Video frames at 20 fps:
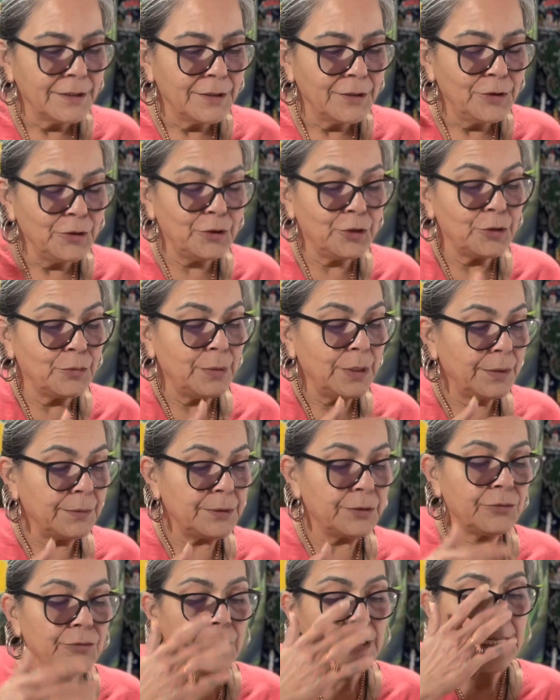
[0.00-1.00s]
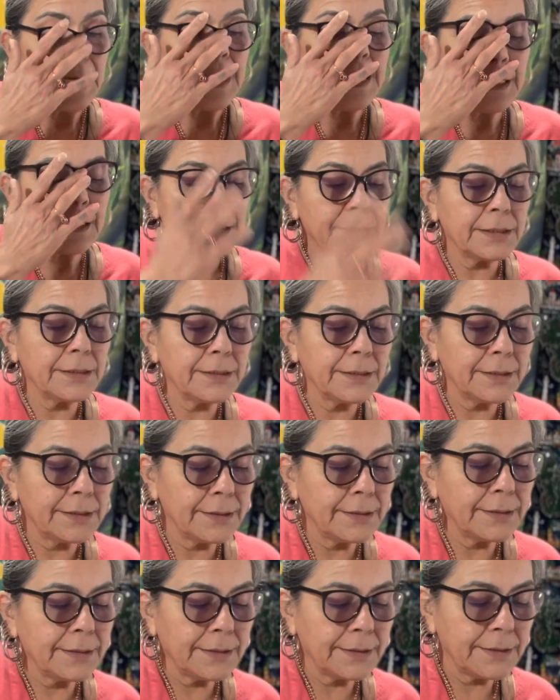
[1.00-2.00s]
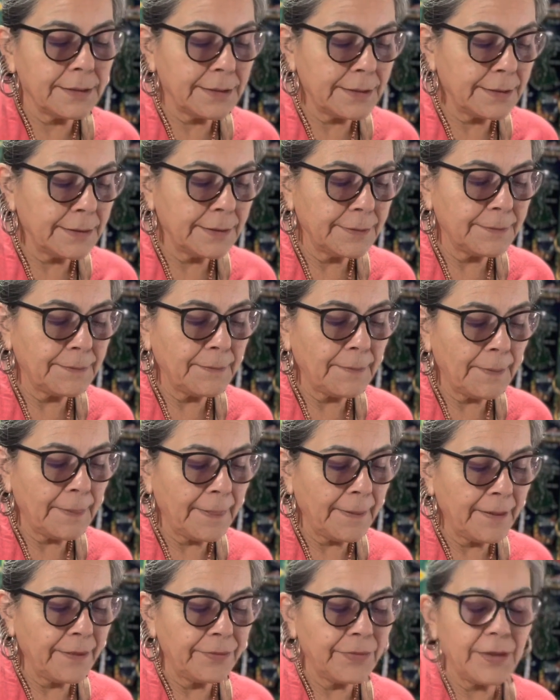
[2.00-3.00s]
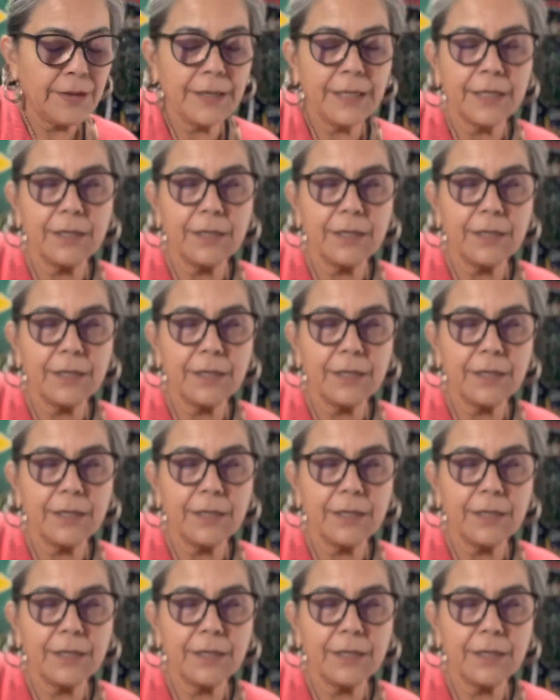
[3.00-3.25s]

You're gonna be able to relax. And then I